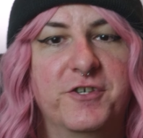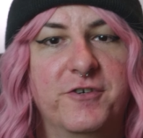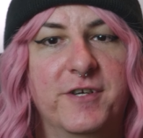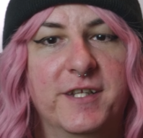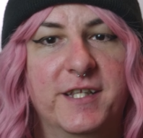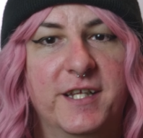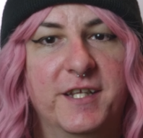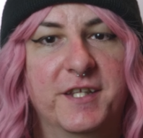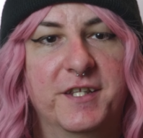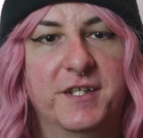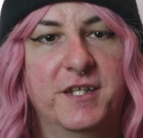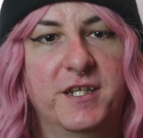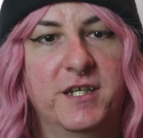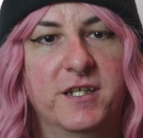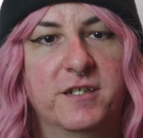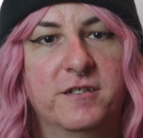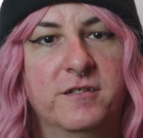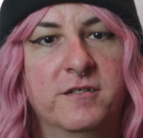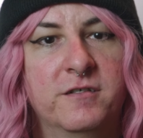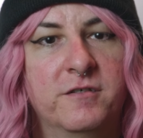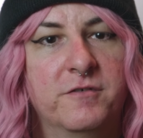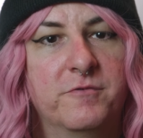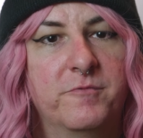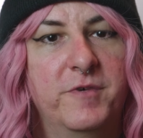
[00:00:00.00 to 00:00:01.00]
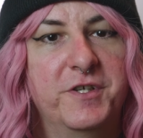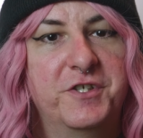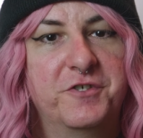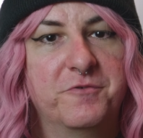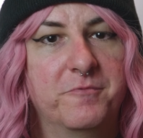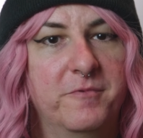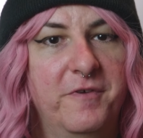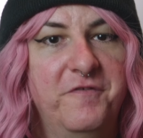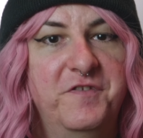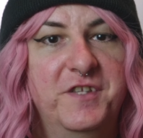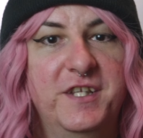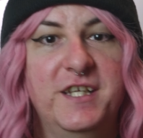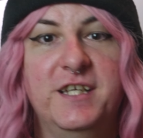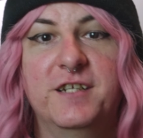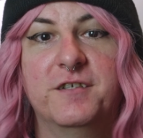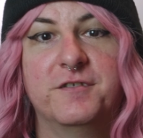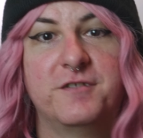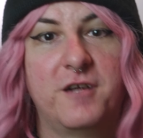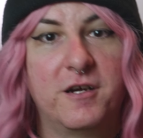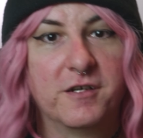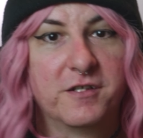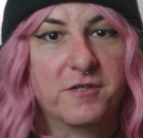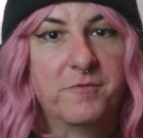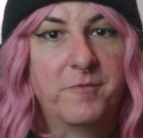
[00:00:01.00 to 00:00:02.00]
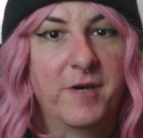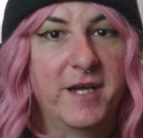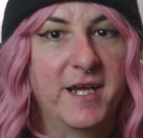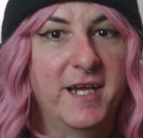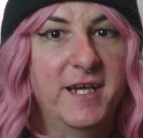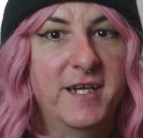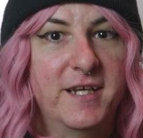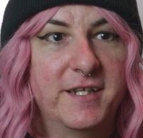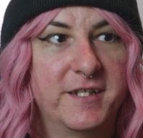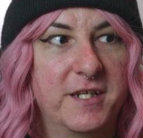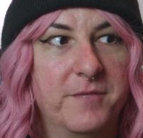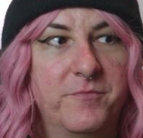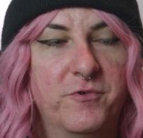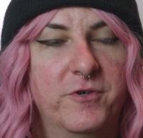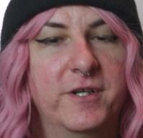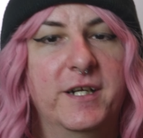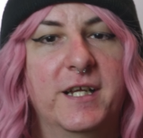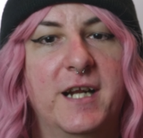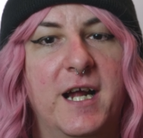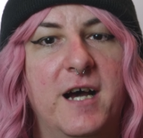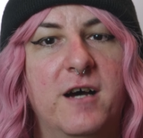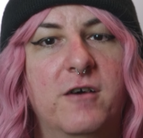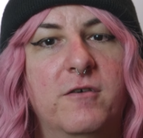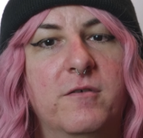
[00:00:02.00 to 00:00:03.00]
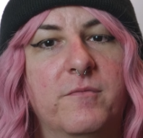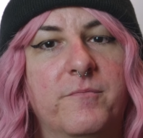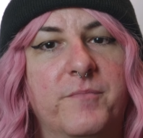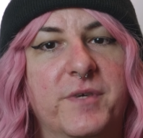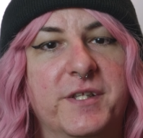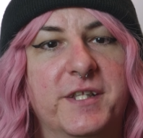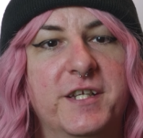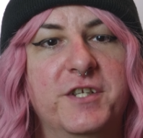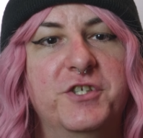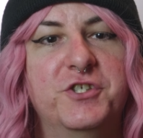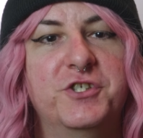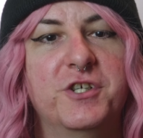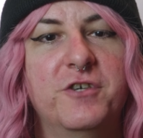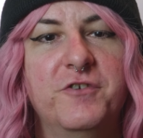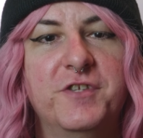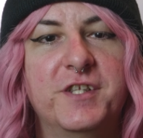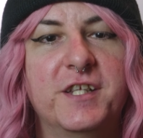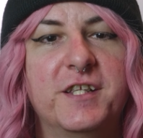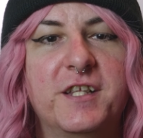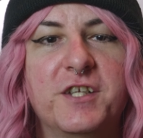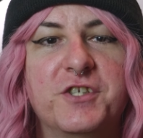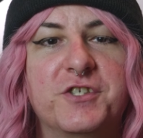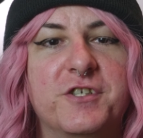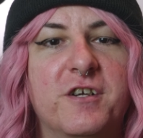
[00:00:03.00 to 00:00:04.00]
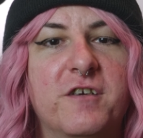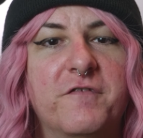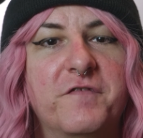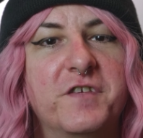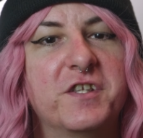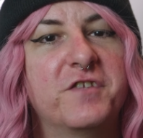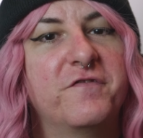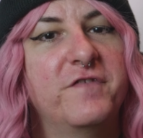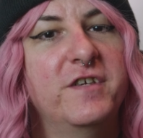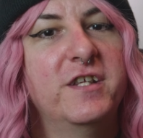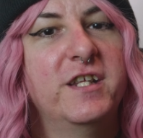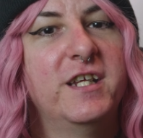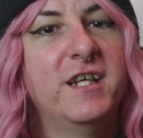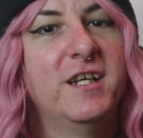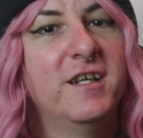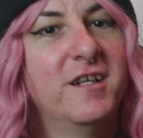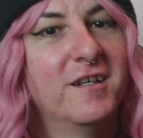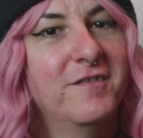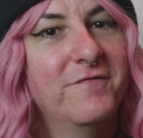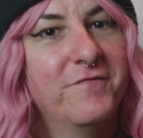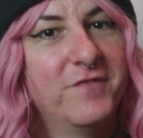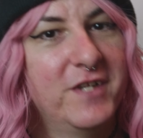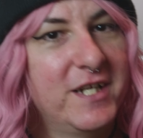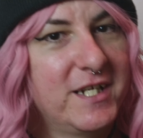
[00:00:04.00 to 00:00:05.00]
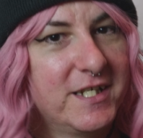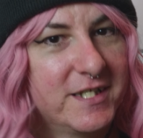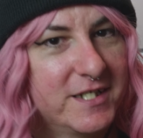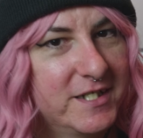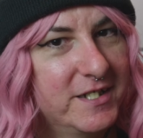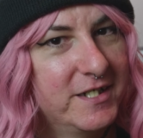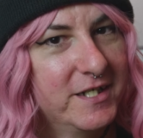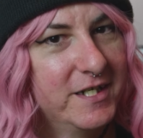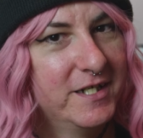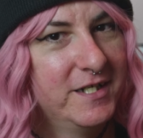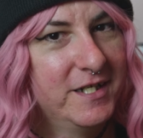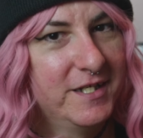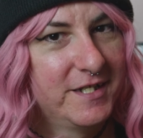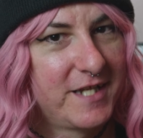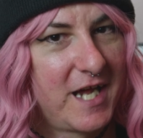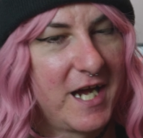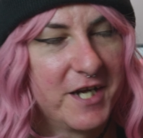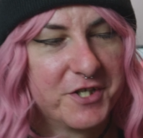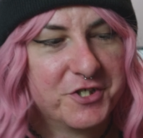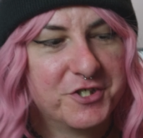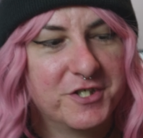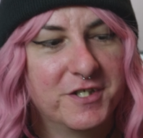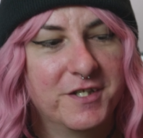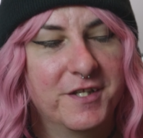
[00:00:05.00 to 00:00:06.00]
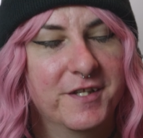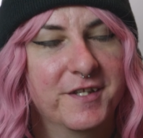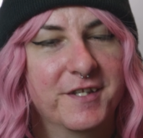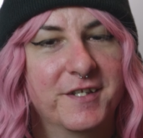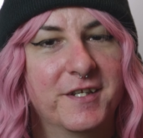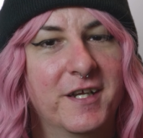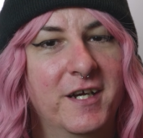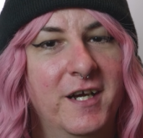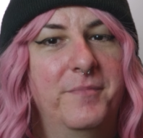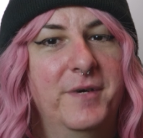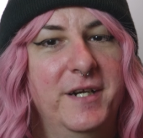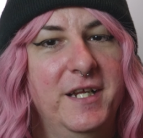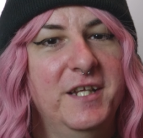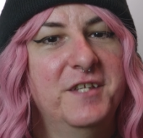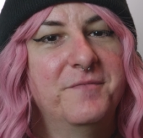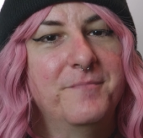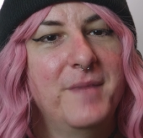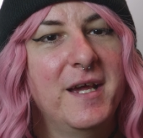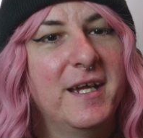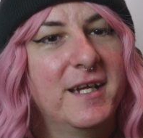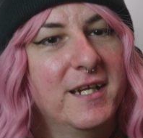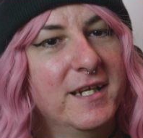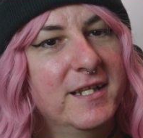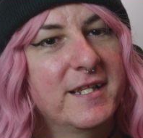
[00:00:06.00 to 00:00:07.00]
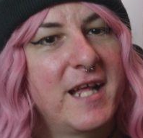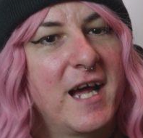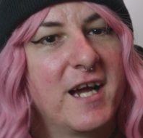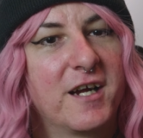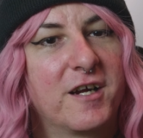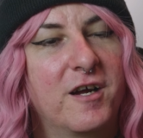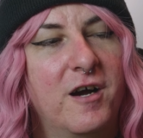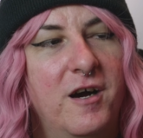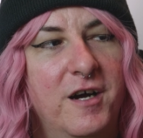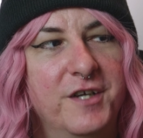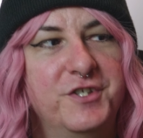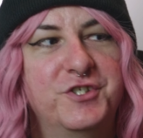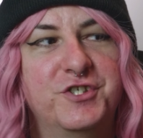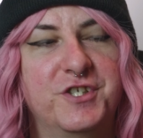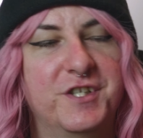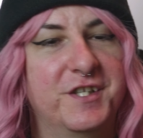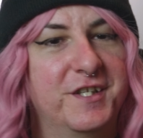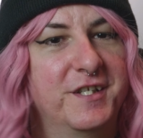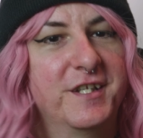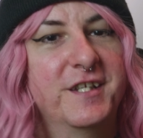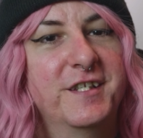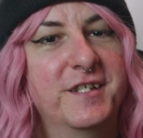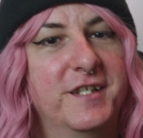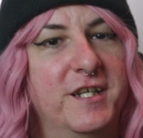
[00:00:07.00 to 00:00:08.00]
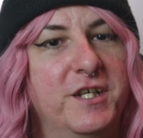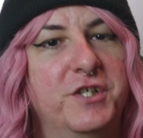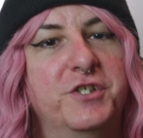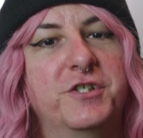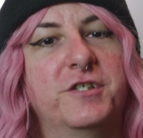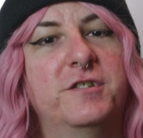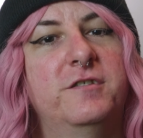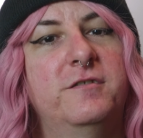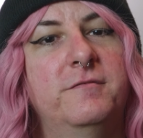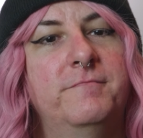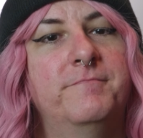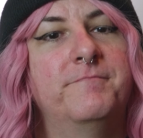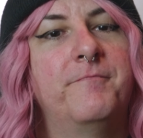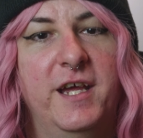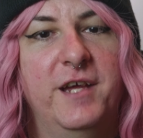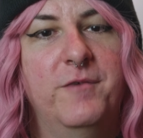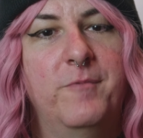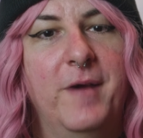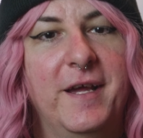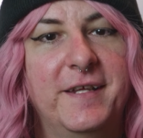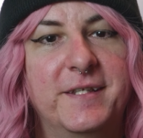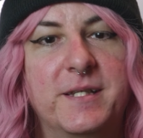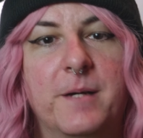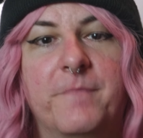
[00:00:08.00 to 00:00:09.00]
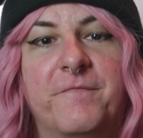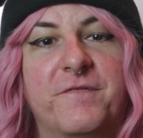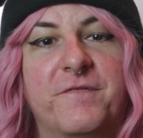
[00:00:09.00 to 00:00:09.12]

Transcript: during this scene, which we've seen along the way, as I pointed out, but this shows that the sheriff is feeling conflicted in his actions, but he's making that conscious decision. He wakes